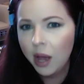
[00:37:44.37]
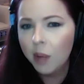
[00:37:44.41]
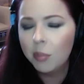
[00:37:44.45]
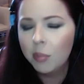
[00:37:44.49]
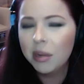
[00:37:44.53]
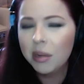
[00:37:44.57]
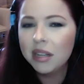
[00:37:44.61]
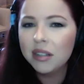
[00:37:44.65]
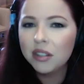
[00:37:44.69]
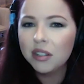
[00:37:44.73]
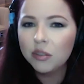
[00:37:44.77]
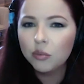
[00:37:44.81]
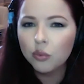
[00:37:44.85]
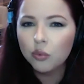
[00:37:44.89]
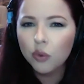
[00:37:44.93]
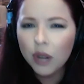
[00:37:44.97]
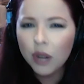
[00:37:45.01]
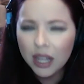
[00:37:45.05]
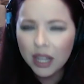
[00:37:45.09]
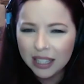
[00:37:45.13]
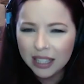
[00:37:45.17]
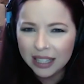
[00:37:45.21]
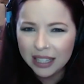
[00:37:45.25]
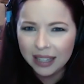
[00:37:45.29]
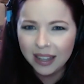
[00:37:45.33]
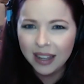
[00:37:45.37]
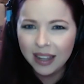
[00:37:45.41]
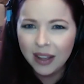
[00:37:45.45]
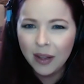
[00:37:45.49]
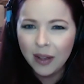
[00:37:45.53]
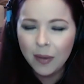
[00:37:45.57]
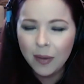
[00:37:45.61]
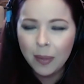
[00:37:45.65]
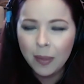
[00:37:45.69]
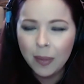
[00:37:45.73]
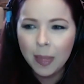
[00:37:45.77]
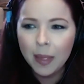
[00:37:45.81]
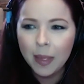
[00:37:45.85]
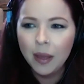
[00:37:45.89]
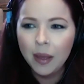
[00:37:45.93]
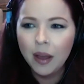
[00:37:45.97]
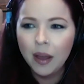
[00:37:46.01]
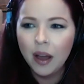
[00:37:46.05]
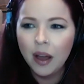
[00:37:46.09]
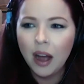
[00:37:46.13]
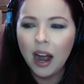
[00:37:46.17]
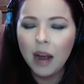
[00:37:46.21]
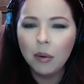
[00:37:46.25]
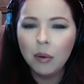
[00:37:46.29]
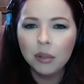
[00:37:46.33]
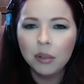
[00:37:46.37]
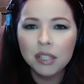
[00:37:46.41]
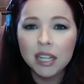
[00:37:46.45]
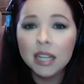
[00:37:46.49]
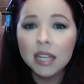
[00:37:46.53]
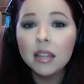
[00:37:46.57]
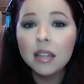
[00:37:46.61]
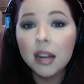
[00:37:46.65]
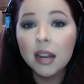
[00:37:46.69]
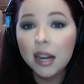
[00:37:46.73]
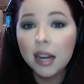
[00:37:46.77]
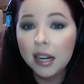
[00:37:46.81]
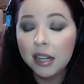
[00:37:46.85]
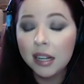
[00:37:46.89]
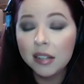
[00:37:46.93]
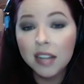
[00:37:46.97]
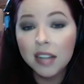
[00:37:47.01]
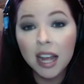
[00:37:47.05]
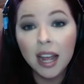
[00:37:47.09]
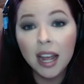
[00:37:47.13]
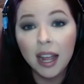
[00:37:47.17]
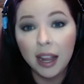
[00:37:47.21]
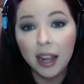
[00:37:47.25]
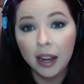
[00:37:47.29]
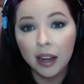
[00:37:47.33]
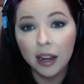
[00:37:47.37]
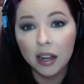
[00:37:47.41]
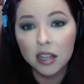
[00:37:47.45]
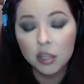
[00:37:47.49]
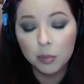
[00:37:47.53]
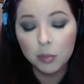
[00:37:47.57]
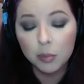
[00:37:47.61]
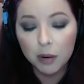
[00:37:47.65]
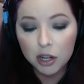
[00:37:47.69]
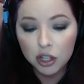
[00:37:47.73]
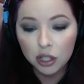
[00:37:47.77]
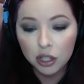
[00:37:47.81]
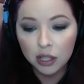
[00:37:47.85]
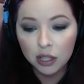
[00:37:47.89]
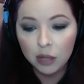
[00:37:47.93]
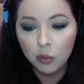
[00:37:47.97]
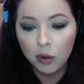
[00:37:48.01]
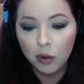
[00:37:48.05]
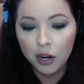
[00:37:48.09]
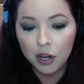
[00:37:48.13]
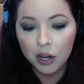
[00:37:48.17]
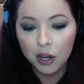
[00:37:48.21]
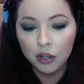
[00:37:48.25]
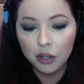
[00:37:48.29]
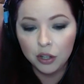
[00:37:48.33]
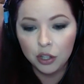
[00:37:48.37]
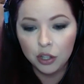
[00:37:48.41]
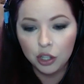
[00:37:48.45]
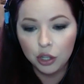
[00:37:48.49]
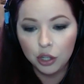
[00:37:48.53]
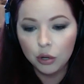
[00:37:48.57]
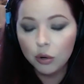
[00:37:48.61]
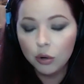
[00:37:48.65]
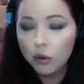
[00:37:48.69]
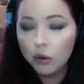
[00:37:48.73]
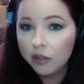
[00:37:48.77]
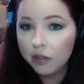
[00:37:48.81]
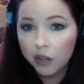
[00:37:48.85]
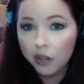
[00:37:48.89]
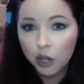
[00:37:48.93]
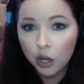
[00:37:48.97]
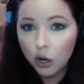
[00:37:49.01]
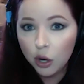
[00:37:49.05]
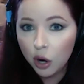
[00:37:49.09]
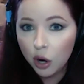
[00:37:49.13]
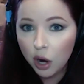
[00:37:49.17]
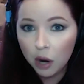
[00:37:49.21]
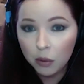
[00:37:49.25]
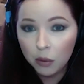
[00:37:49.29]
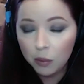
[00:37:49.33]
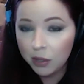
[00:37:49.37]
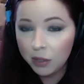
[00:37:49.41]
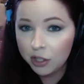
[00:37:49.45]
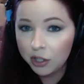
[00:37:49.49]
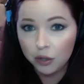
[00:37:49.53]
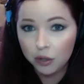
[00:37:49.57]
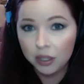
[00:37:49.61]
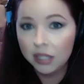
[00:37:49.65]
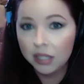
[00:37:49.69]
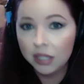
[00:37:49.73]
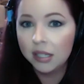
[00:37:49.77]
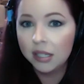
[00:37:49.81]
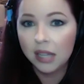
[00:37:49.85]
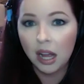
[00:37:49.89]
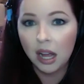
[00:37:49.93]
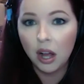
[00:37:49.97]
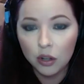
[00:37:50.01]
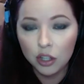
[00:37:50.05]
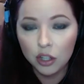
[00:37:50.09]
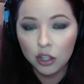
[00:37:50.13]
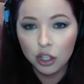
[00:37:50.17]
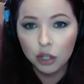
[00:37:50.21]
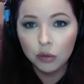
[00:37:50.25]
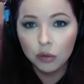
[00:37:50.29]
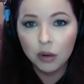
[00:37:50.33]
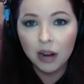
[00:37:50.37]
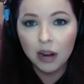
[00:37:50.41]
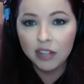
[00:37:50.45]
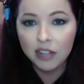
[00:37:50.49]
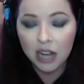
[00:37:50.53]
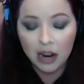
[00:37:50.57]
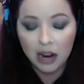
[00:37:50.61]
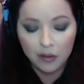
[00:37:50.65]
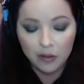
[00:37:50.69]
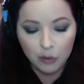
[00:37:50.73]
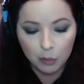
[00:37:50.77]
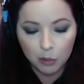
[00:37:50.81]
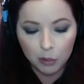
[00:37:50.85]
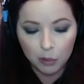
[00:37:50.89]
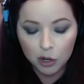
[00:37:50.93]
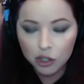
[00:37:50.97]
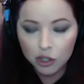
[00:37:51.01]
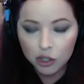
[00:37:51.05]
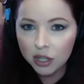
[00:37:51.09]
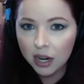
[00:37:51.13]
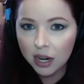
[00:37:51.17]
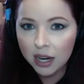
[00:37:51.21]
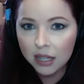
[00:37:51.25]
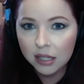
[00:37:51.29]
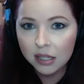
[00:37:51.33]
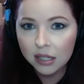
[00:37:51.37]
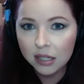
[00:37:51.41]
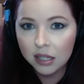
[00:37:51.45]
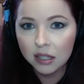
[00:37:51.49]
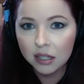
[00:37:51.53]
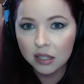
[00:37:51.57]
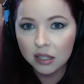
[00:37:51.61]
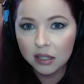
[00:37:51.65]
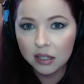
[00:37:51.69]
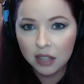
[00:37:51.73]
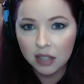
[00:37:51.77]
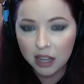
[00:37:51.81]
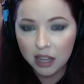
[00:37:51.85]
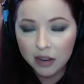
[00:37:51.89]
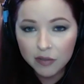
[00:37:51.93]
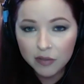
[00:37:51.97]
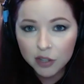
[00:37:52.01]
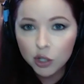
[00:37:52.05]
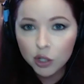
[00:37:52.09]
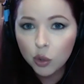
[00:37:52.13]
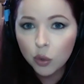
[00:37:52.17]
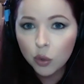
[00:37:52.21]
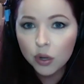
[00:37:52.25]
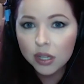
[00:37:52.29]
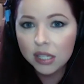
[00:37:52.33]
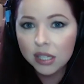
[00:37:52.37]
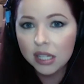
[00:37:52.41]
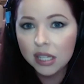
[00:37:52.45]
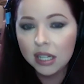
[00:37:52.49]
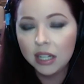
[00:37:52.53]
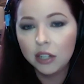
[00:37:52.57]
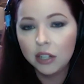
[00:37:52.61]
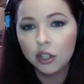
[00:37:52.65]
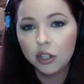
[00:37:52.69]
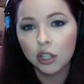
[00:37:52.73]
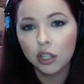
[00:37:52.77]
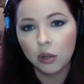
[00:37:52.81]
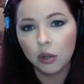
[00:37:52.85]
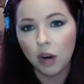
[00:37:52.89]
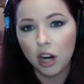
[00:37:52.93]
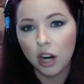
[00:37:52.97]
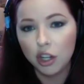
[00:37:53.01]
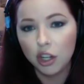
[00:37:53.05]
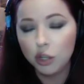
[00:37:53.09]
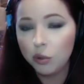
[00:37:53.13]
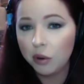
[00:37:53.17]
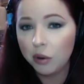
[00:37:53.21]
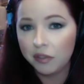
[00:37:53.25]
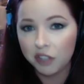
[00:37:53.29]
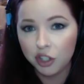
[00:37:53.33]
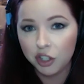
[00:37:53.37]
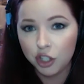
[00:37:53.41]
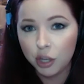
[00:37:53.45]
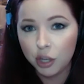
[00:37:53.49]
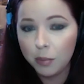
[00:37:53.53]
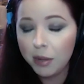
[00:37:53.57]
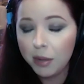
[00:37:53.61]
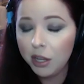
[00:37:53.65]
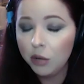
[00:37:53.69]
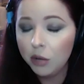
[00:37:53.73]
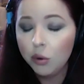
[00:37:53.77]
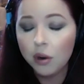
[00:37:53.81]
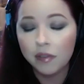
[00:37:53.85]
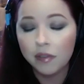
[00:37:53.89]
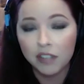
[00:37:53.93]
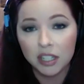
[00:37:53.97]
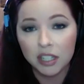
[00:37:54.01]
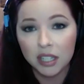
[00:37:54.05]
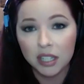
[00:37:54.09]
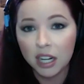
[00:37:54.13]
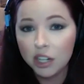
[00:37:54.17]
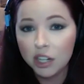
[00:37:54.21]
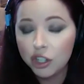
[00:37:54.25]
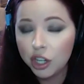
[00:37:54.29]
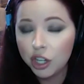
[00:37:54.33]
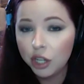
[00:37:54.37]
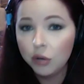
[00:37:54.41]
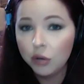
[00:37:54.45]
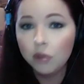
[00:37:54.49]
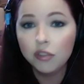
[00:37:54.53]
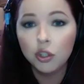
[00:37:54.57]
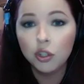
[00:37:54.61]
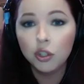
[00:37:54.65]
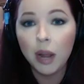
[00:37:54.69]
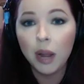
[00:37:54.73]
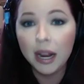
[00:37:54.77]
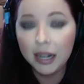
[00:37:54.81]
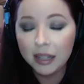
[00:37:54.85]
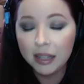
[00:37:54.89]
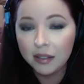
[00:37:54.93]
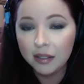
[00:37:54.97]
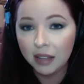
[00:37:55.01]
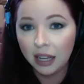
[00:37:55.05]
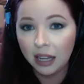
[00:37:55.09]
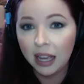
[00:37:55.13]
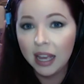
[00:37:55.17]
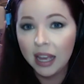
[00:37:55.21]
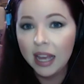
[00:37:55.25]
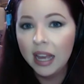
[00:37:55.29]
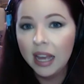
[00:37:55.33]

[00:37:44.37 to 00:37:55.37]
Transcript: But right. really, I will take that any day, especially when you don't even know how much you can sell. You don't have to have the merchandise, the inventory sitting in your garage. You don't have to ship it. You don't have to touch it. You right. don't do anything.